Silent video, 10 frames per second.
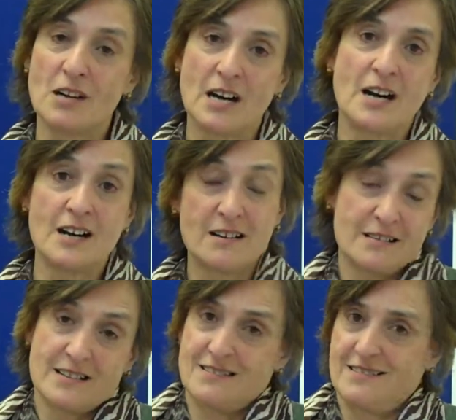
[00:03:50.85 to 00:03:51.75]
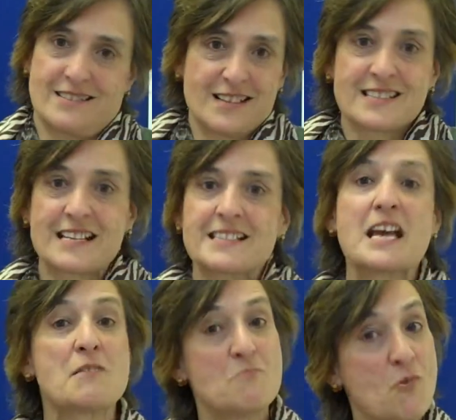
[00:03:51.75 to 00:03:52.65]
as I
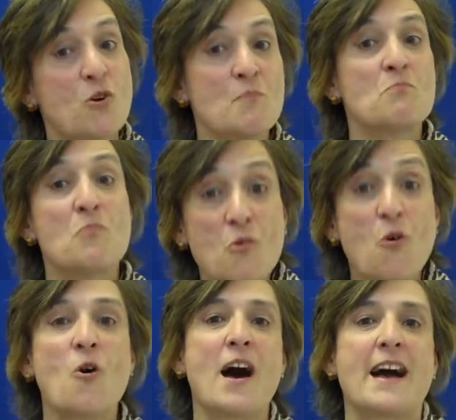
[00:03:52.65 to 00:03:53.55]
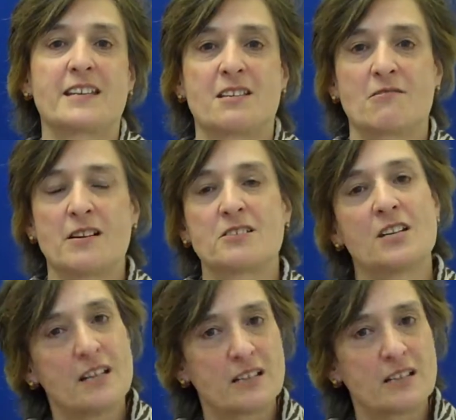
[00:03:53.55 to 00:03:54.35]
say, more and more accurate,